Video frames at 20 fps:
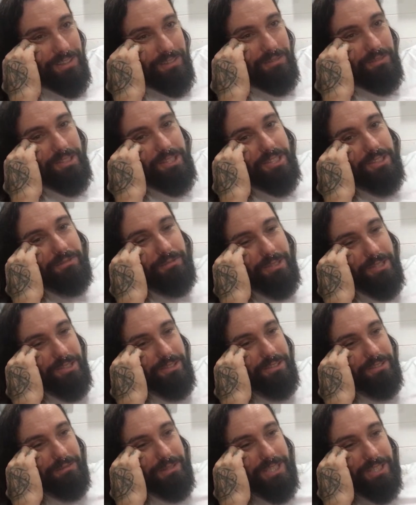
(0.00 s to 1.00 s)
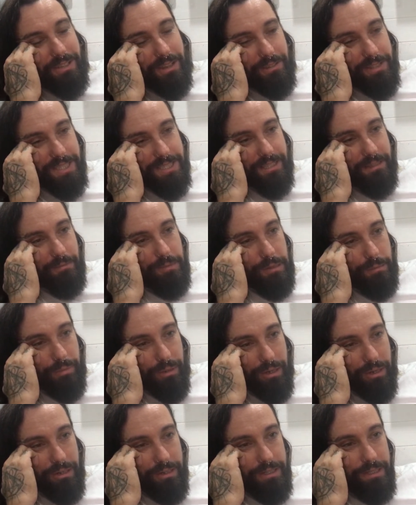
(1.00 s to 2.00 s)
We should have a Slipknot
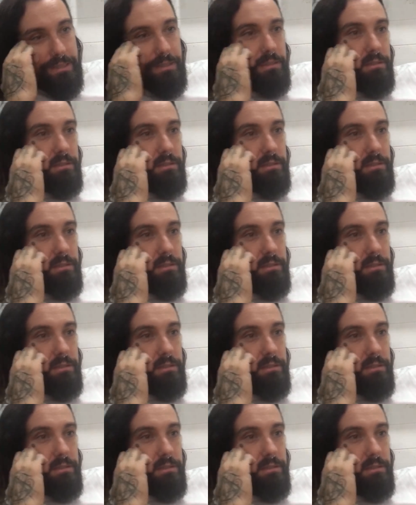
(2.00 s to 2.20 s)
party.